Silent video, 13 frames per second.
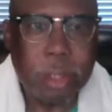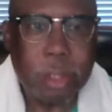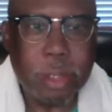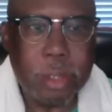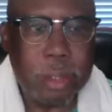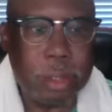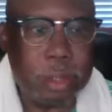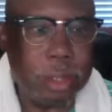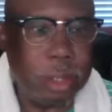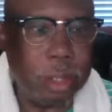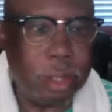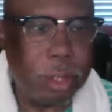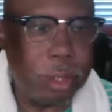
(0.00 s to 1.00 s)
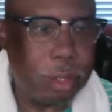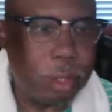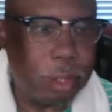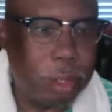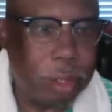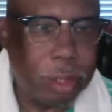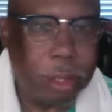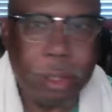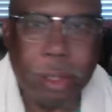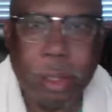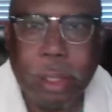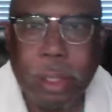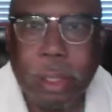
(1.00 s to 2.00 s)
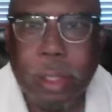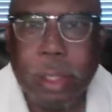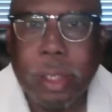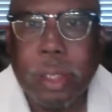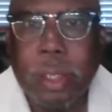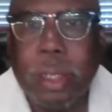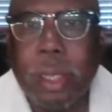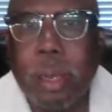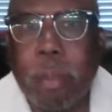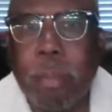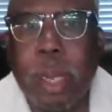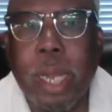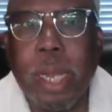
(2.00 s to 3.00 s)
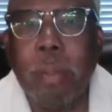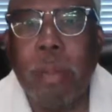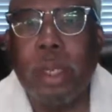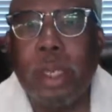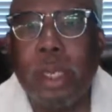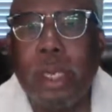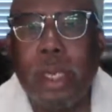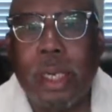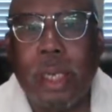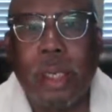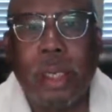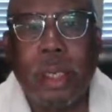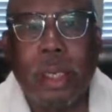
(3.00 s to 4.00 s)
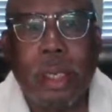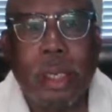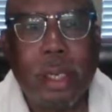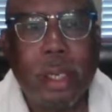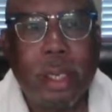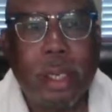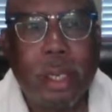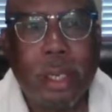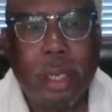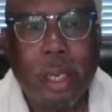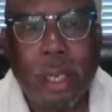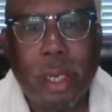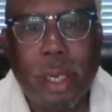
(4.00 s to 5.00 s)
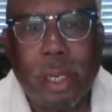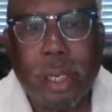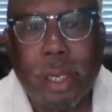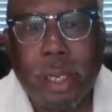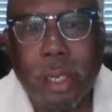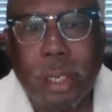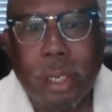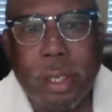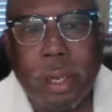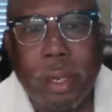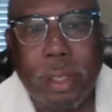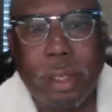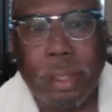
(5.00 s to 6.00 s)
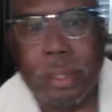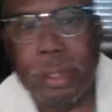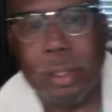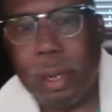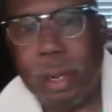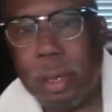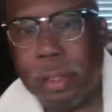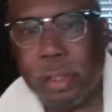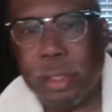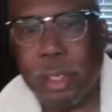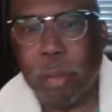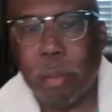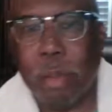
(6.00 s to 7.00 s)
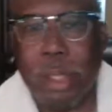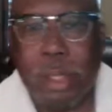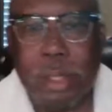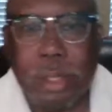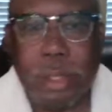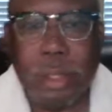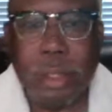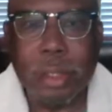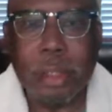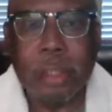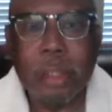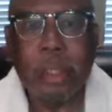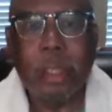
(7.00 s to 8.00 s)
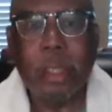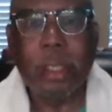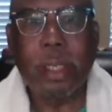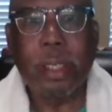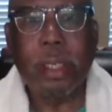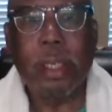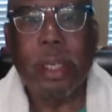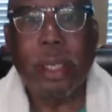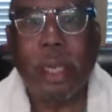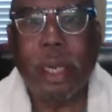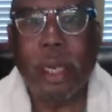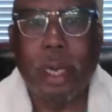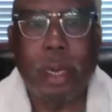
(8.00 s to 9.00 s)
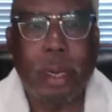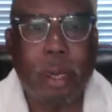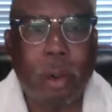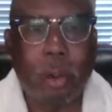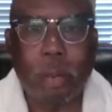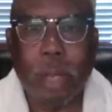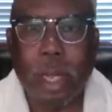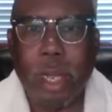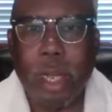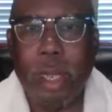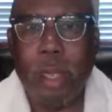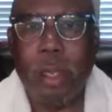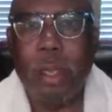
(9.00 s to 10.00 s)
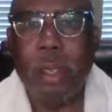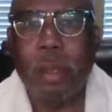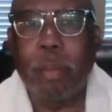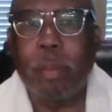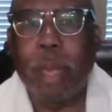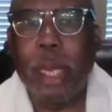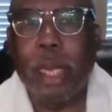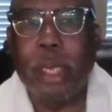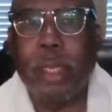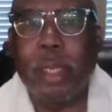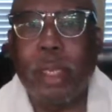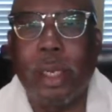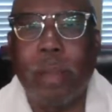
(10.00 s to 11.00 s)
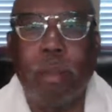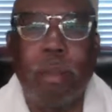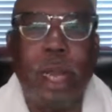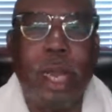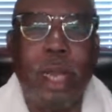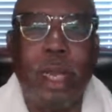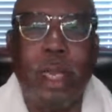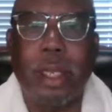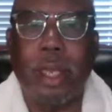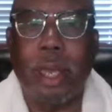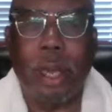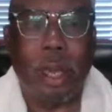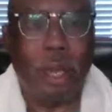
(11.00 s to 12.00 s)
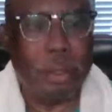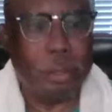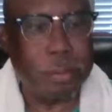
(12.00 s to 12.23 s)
to see the, their baby and uh, their, their siblings. Uh, hope they make it, made it there